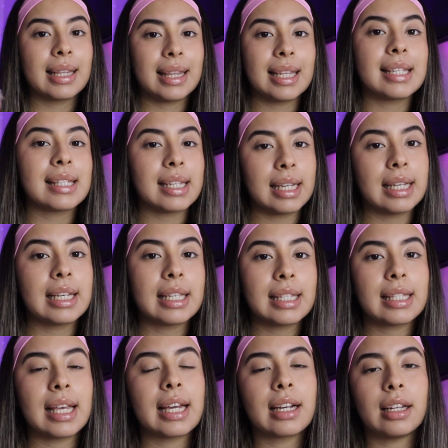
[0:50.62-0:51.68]
This
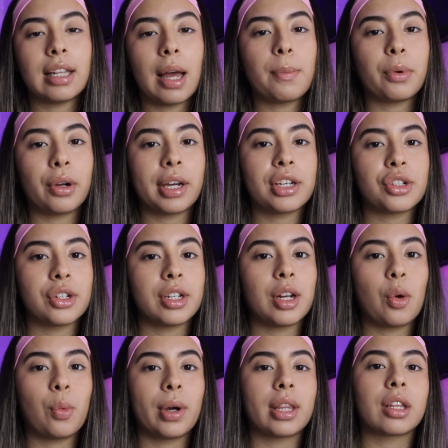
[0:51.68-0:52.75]
is a
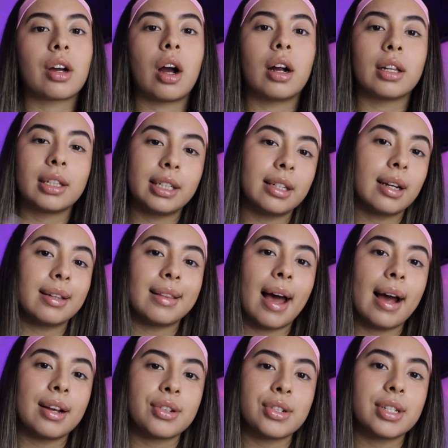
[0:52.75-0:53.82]
collaboration with Carlina
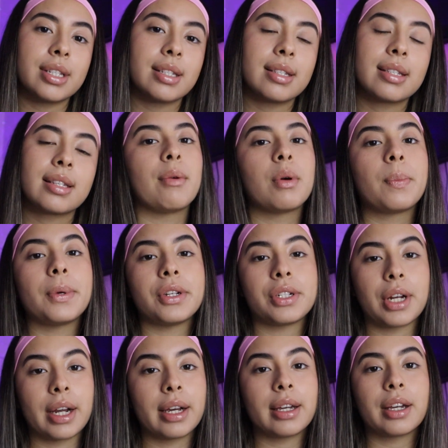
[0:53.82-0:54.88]
Lashes. I will be
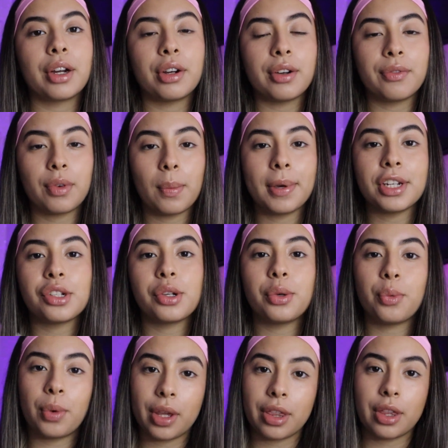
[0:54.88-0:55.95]
sharing her
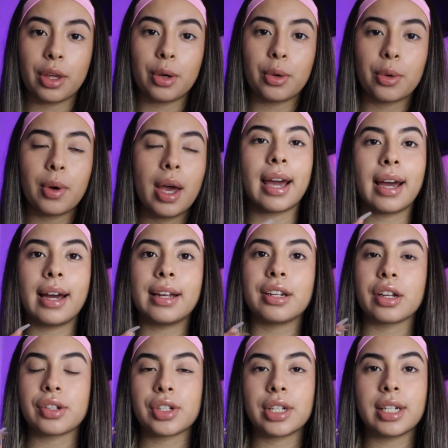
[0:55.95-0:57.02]
information with you,
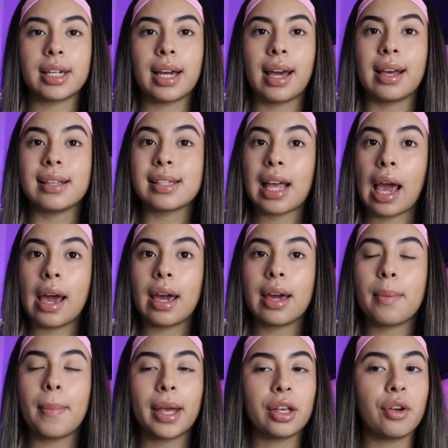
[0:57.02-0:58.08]
and she is
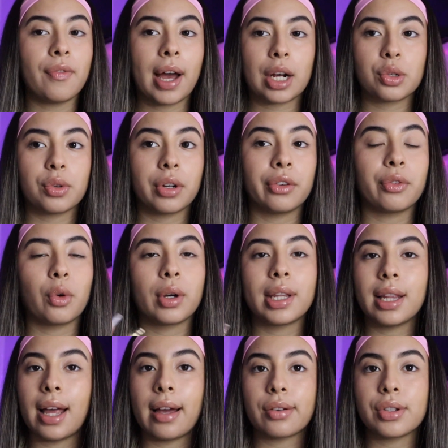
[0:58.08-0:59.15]
a manufacturer for
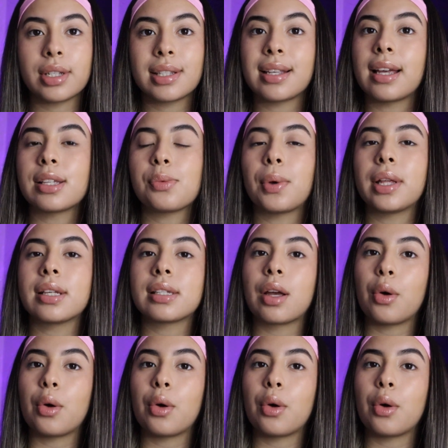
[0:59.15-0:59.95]
the lashes as well as a